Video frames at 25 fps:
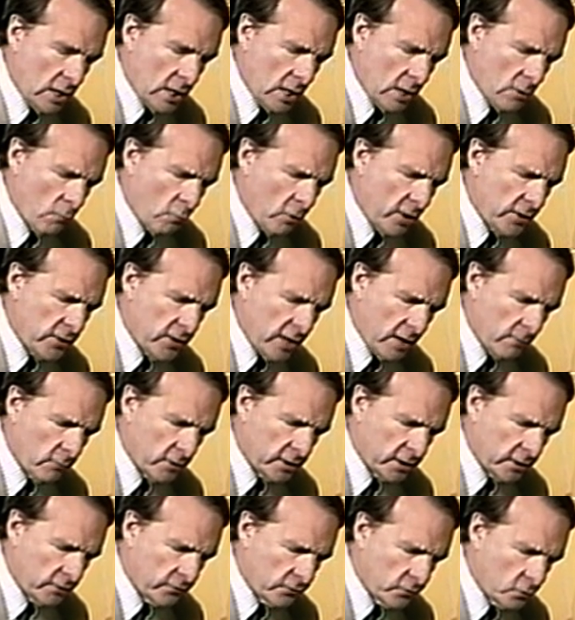when they were
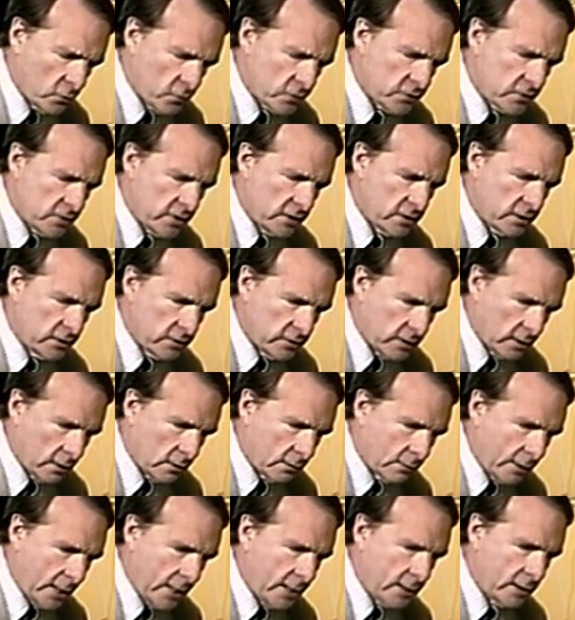exhausted and
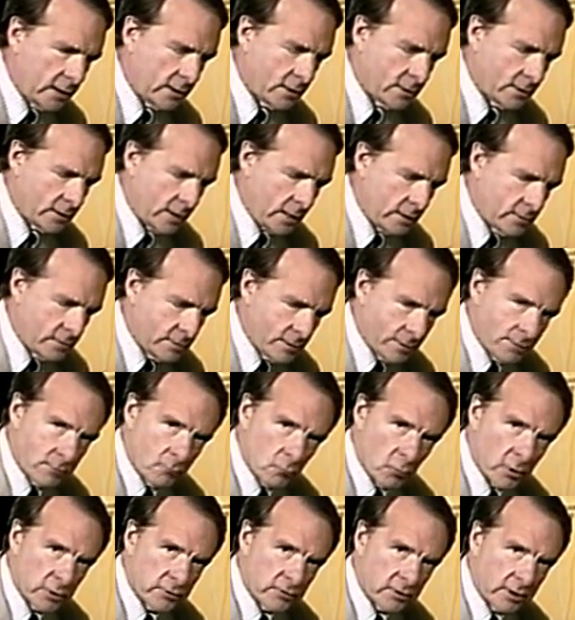degraded and they didn't
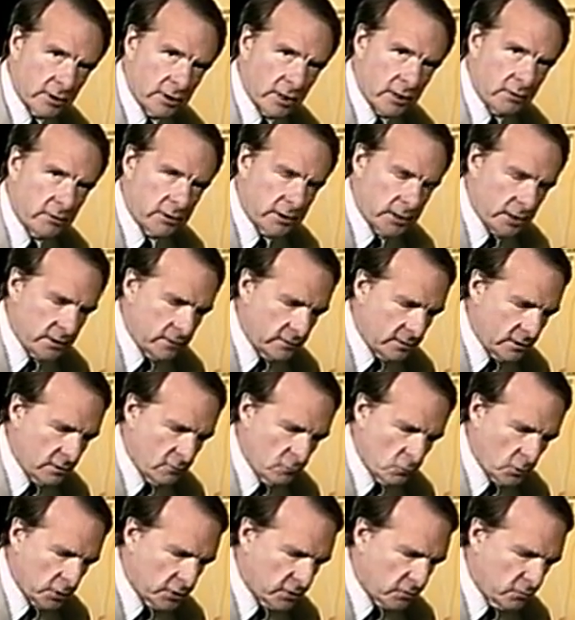want to go and they didn't
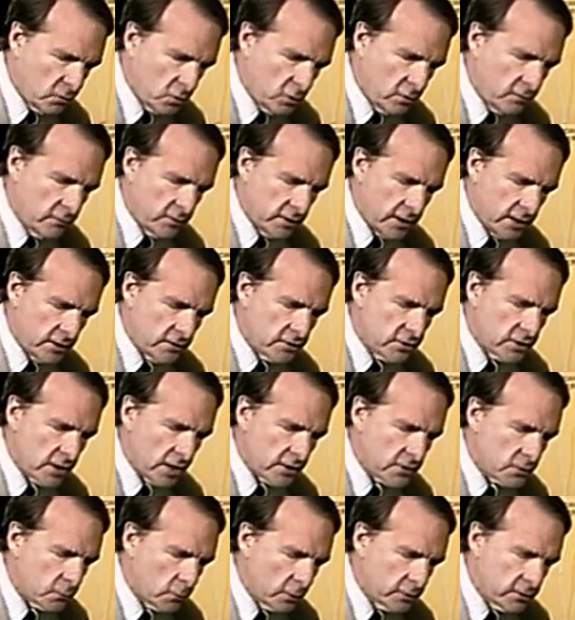want to move and they
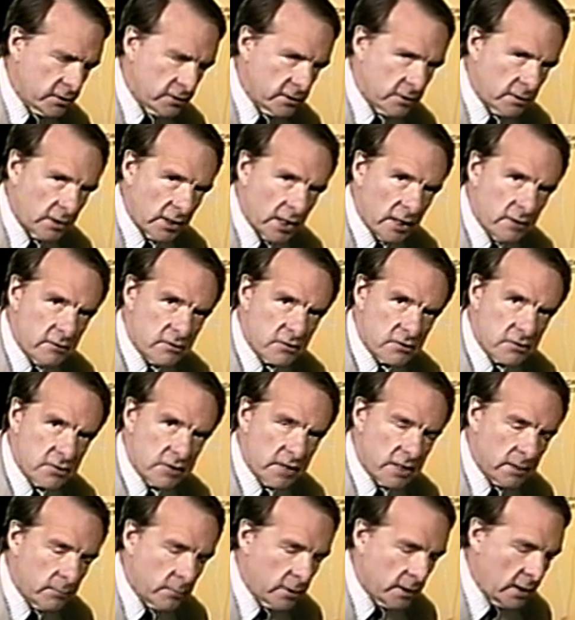just wanted to go to
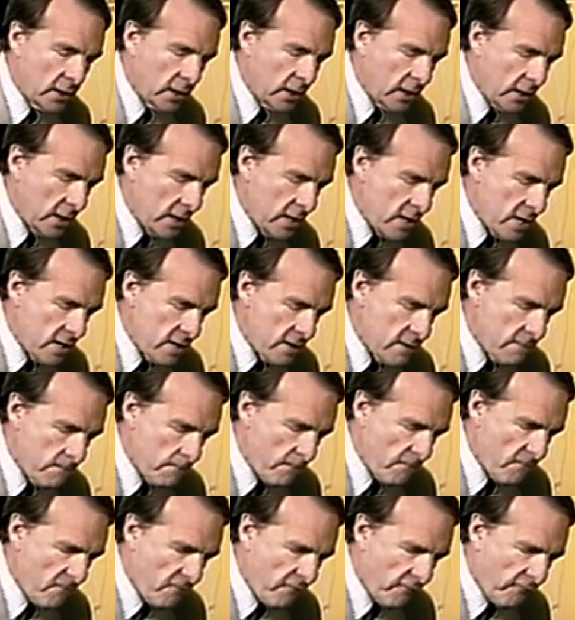sleep, he
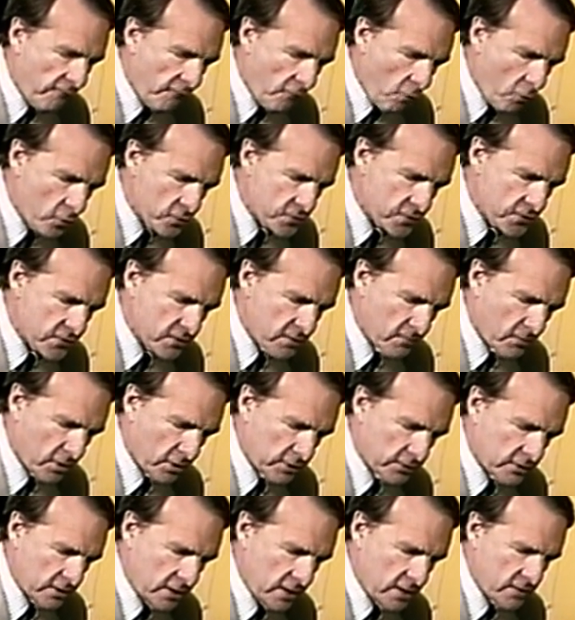forced them
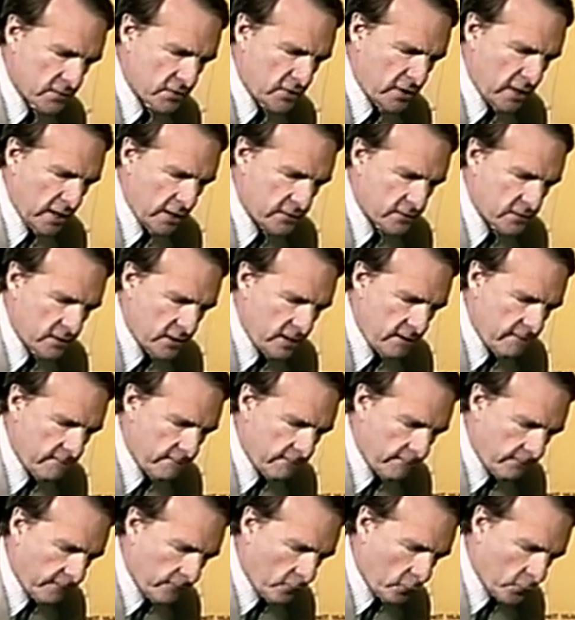onto his net and he
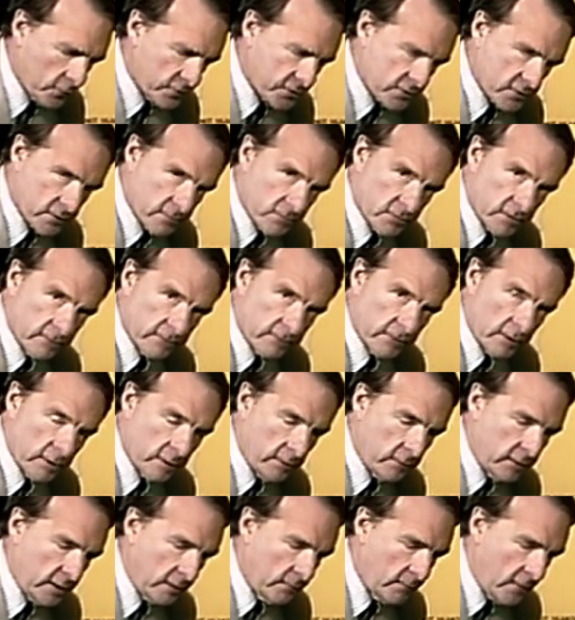forced them to
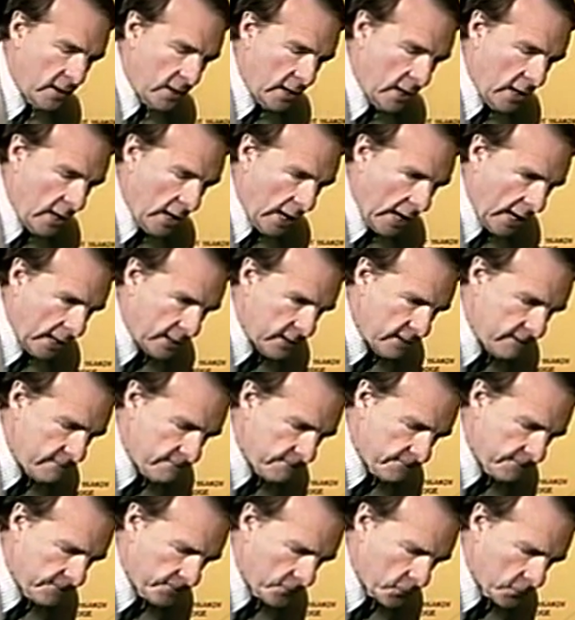follow him and he
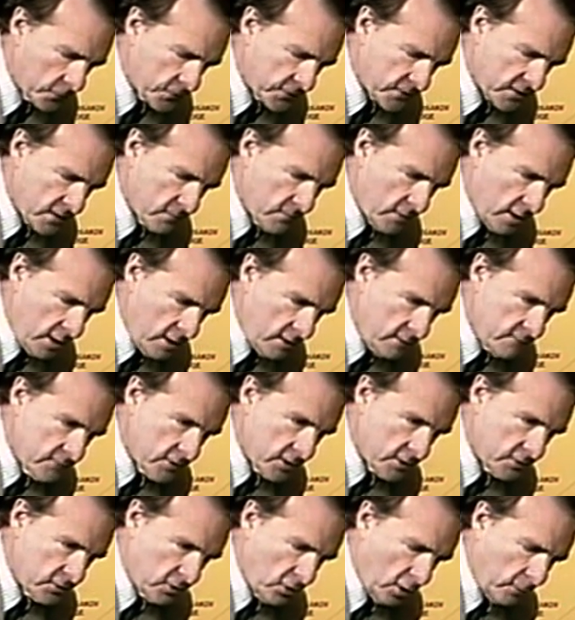forced them over
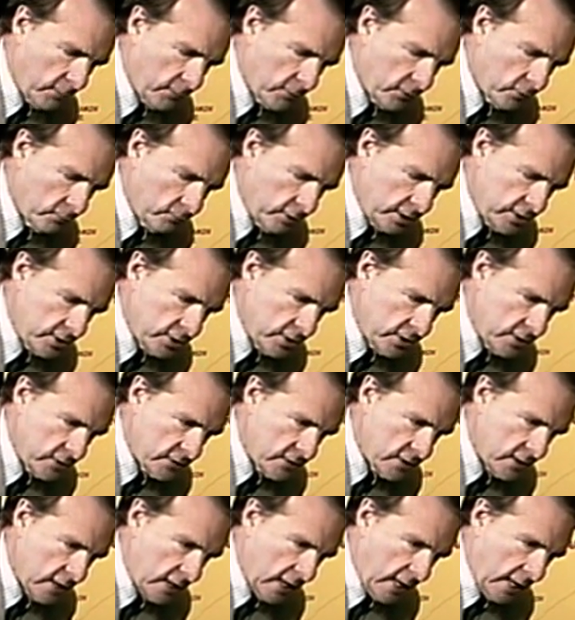the top of the
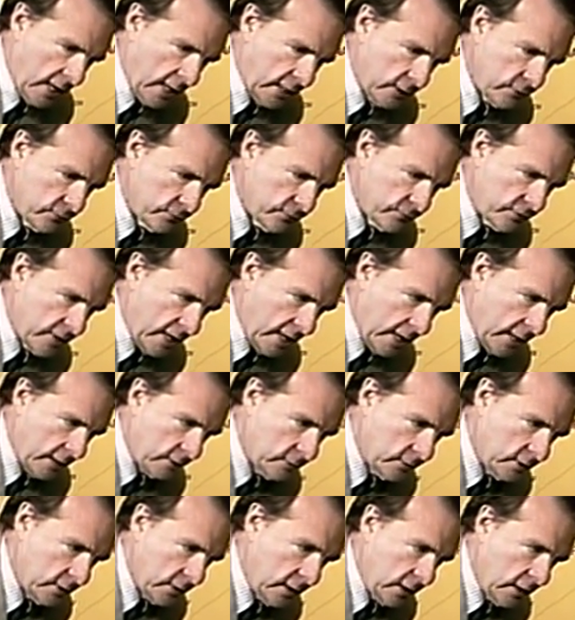ridges and
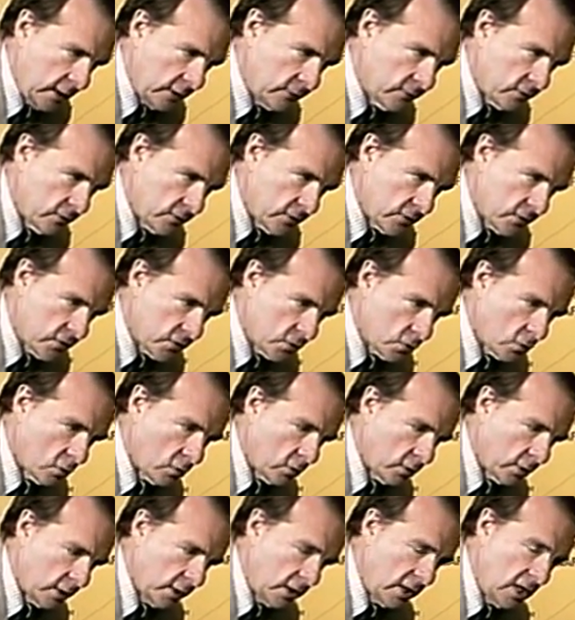down to
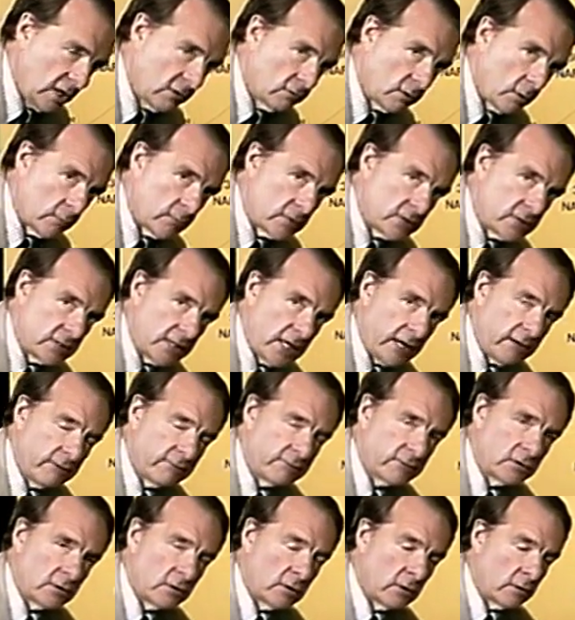destroy what was
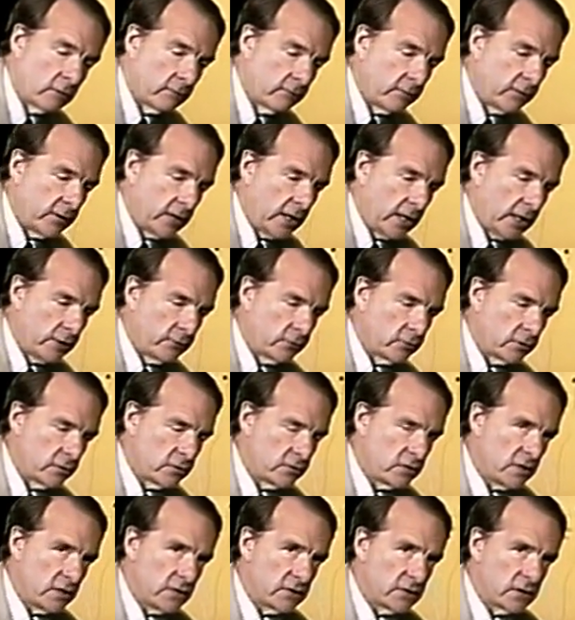left of the 100
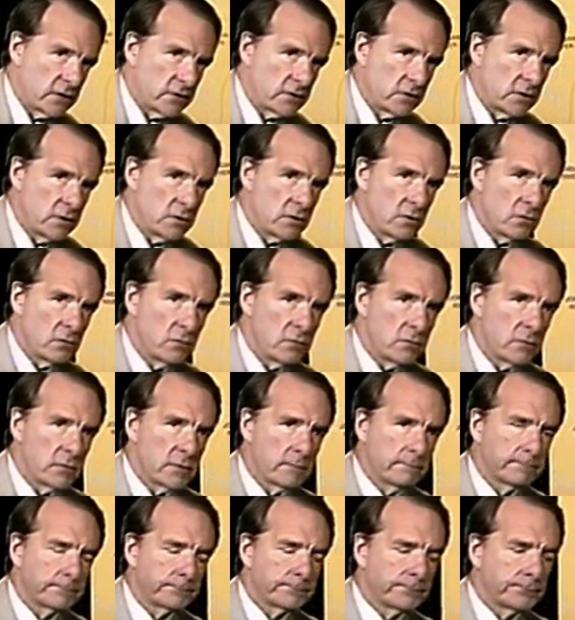T-62s.
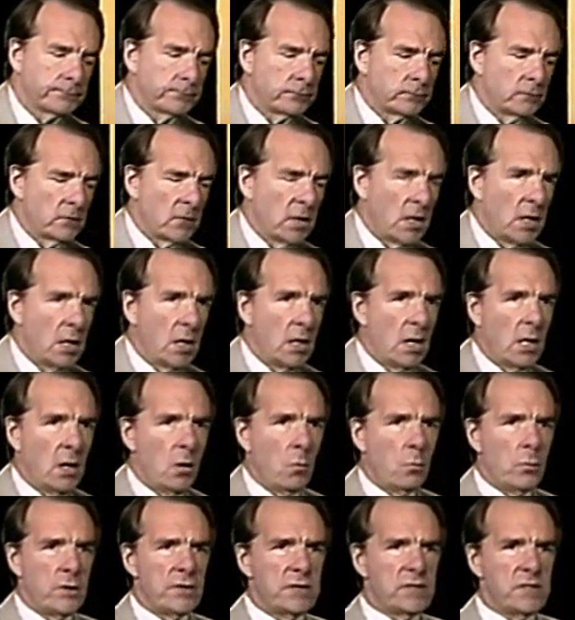
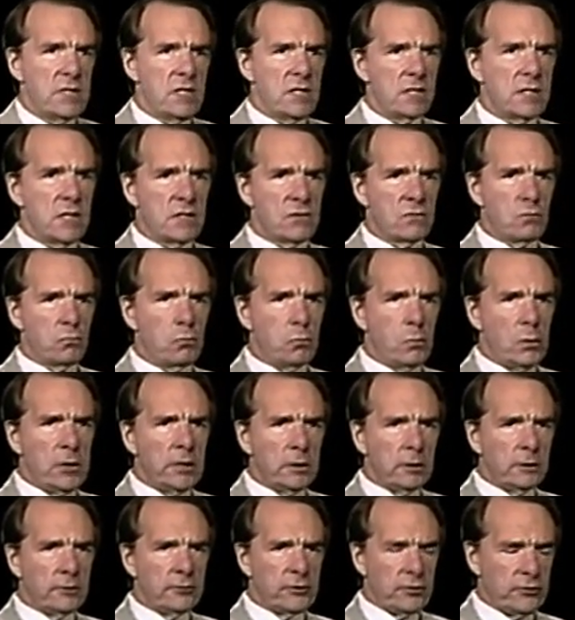We see this
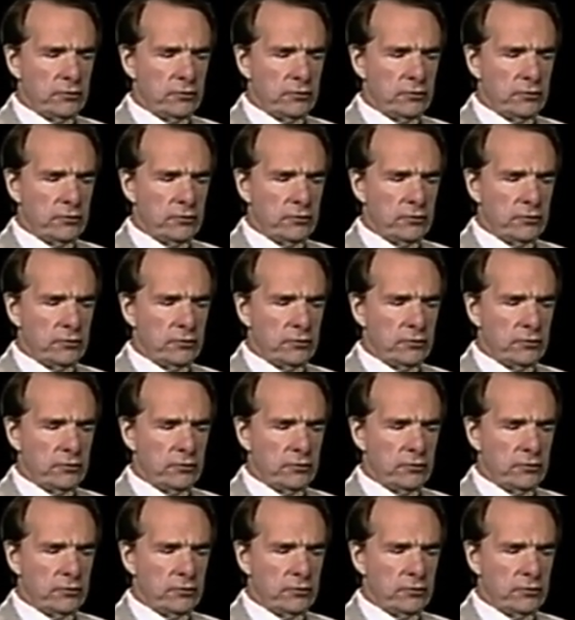will to